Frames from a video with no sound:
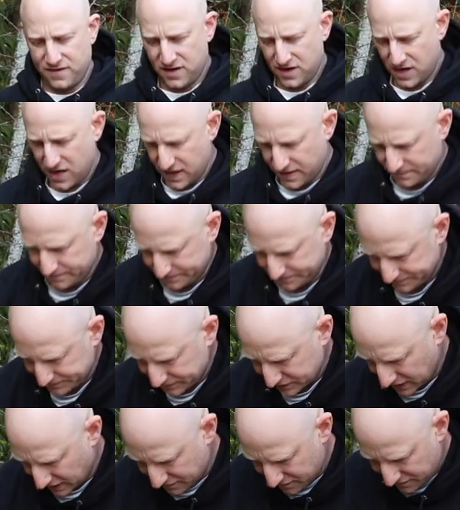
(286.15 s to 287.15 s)
okay?
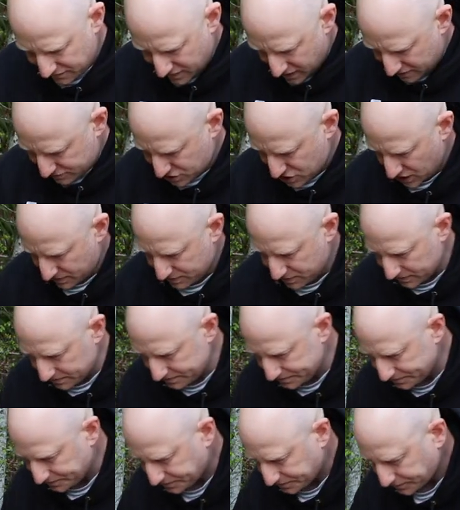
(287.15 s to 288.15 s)
seventy-five shipped.
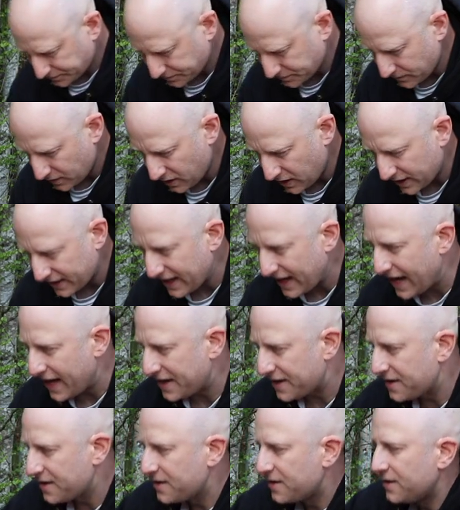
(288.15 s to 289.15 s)

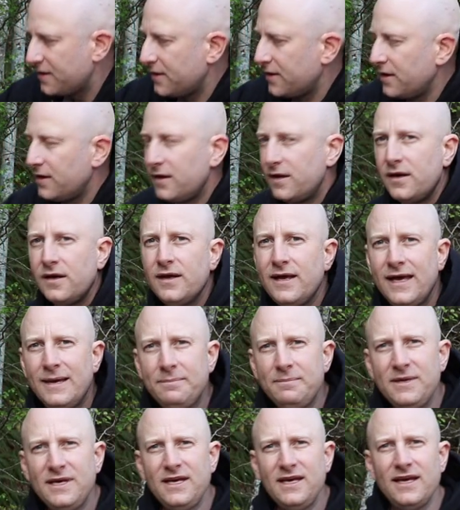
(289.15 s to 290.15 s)
Again,
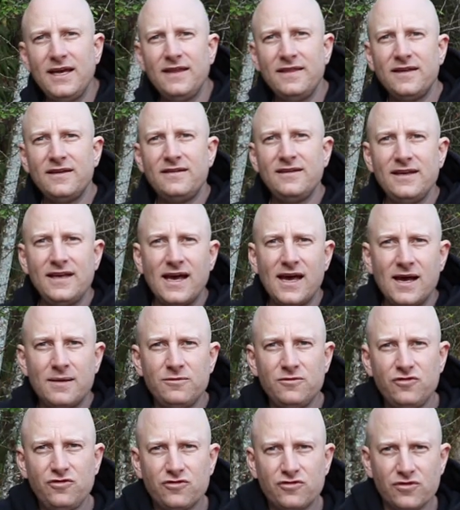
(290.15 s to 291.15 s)
hit me in the D
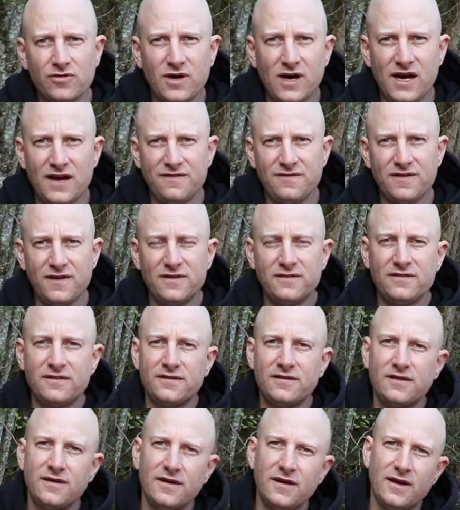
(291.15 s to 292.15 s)
Ms, Drew
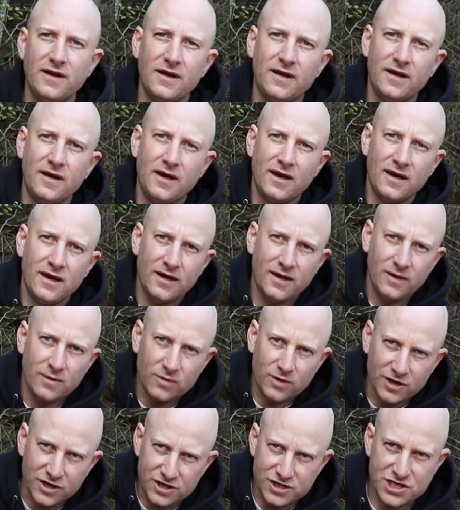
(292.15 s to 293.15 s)
Heifetz.
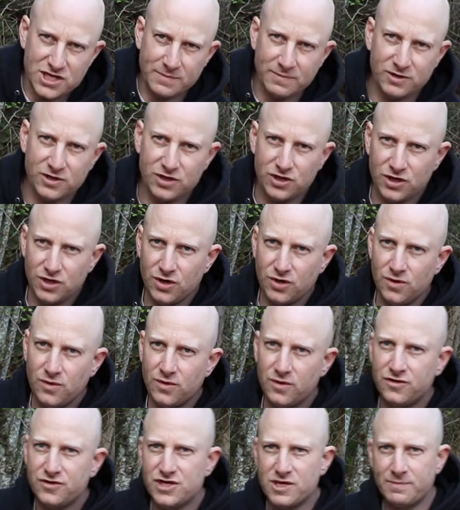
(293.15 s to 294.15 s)
We're gonna ship it to you.
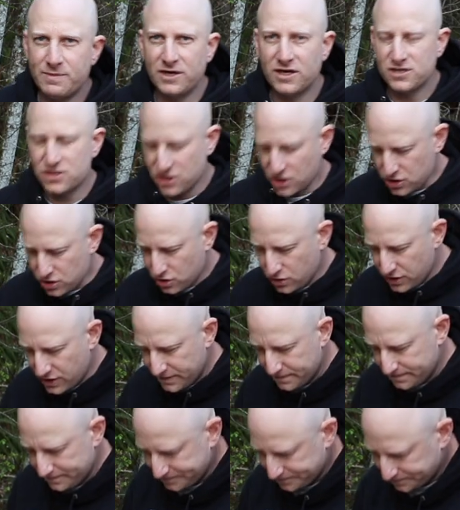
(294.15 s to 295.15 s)
Shipping is included.